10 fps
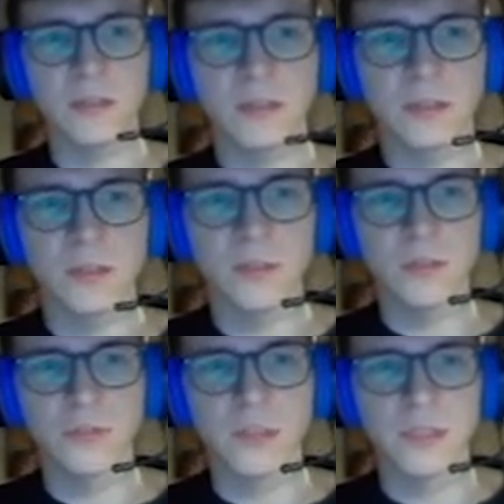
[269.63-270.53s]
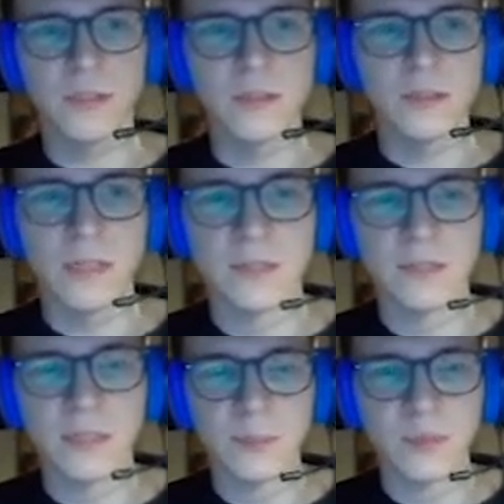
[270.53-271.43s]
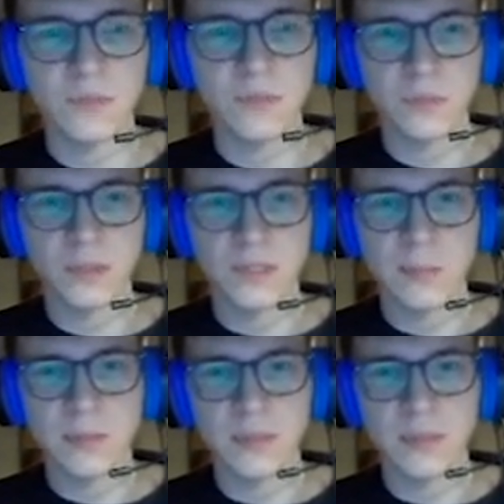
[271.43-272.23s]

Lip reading: neutrally except for the types that